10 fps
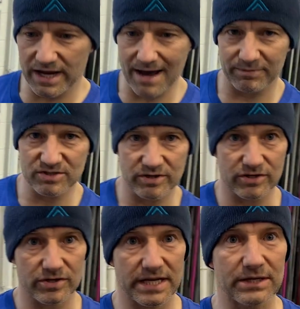what happens
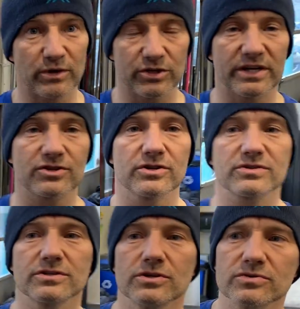when you
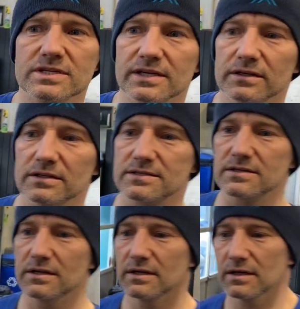introduce new skills